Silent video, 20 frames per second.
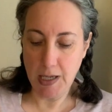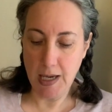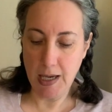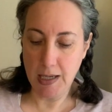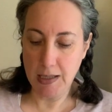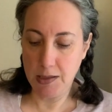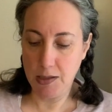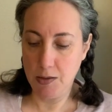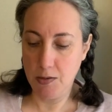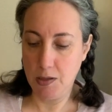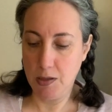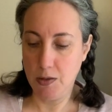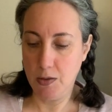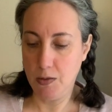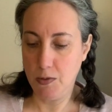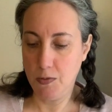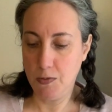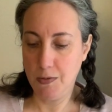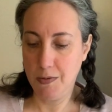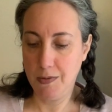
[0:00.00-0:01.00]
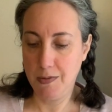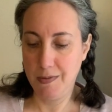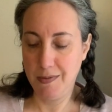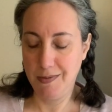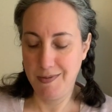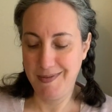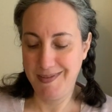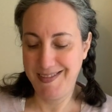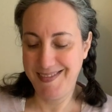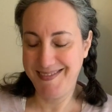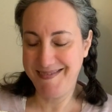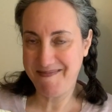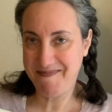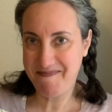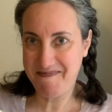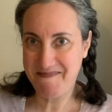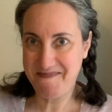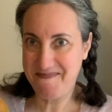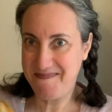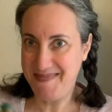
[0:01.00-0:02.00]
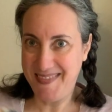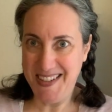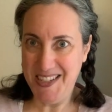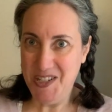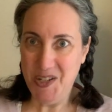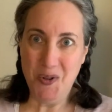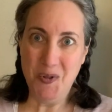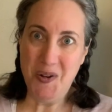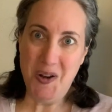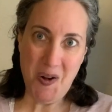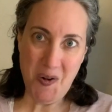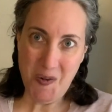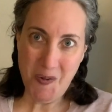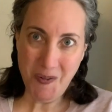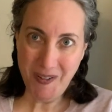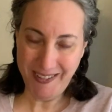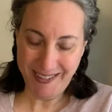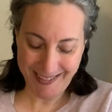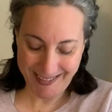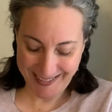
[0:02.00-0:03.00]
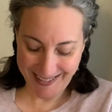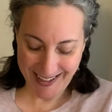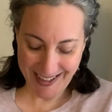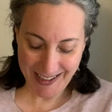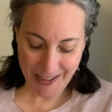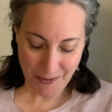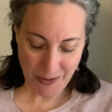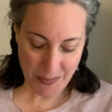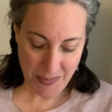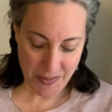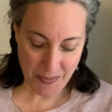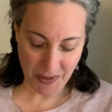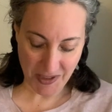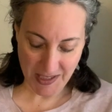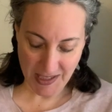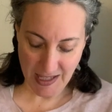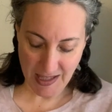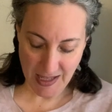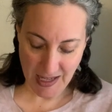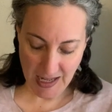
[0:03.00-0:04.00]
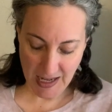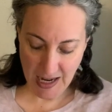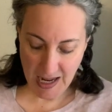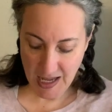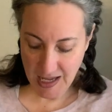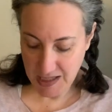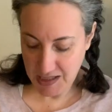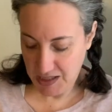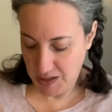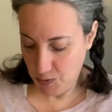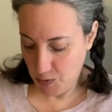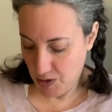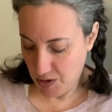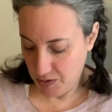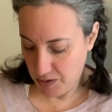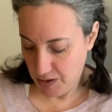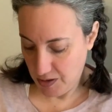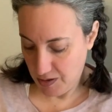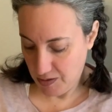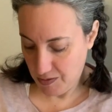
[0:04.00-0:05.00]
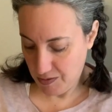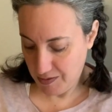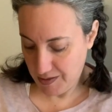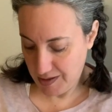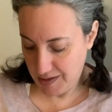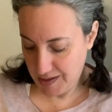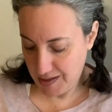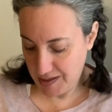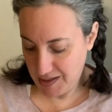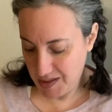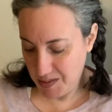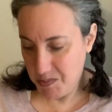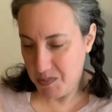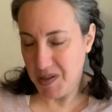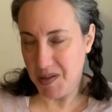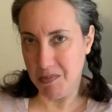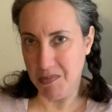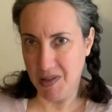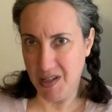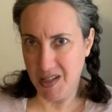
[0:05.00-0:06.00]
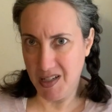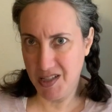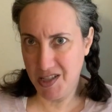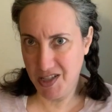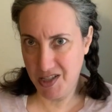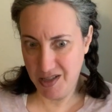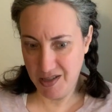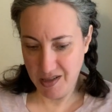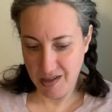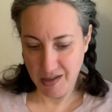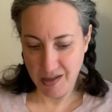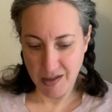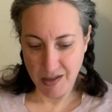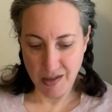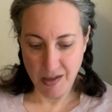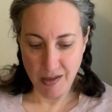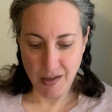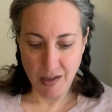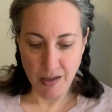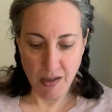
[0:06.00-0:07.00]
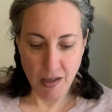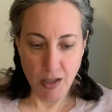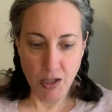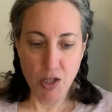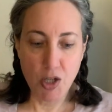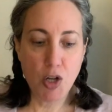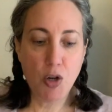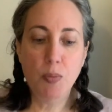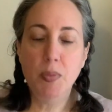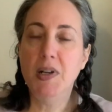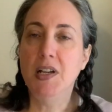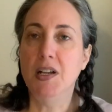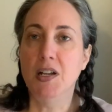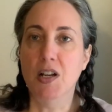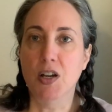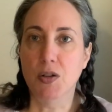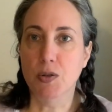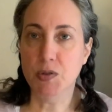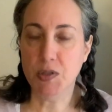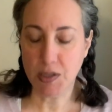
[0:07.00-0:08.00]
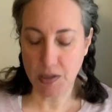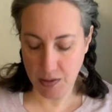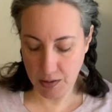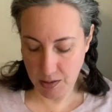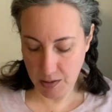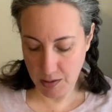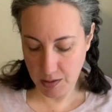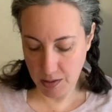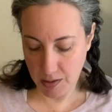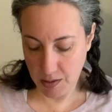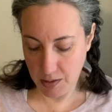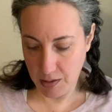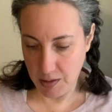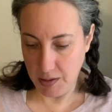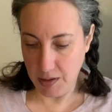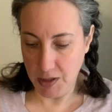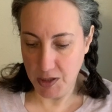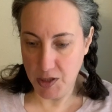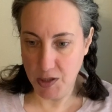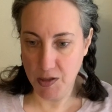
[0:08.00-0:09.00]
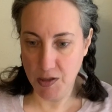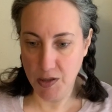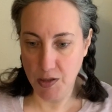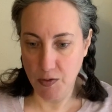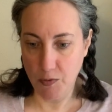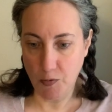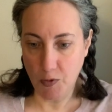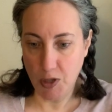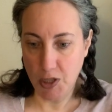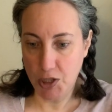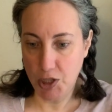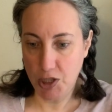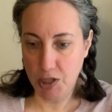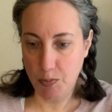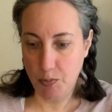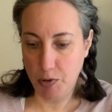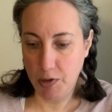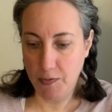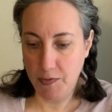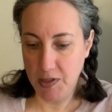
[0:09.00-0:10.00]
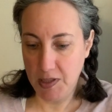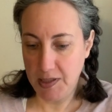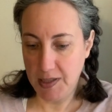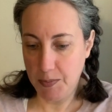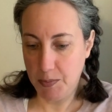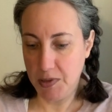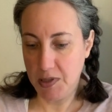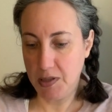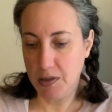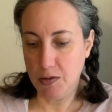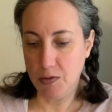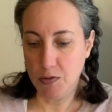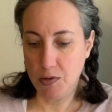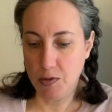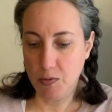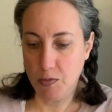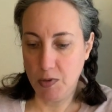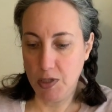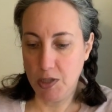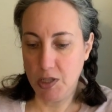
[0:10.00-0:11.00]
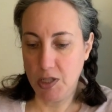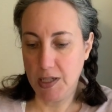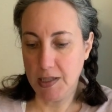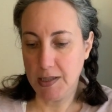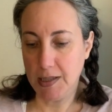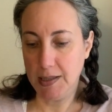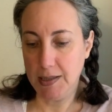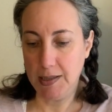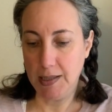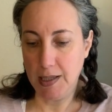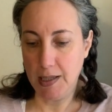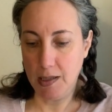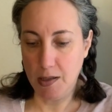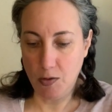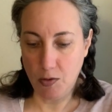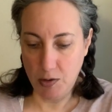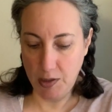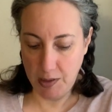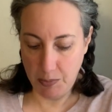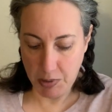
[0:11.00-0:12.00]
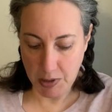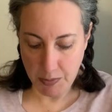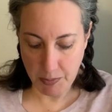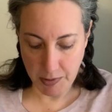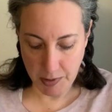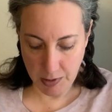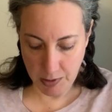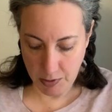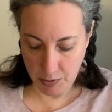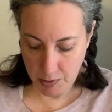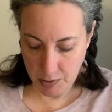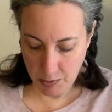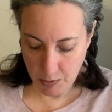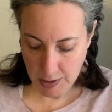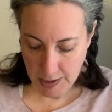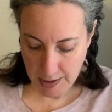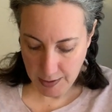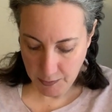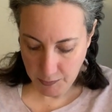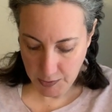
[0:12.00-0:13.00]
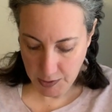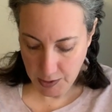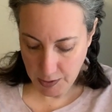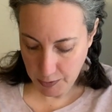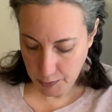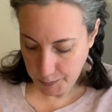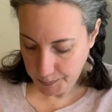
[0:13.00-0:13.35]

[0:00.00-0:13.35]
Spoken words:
As you know, you don't know. I love when people say that. As you all know, like that's a bit much. Nobody knows unless you've watched previous episodes, which, as I said, only Papa and Tutu have, so.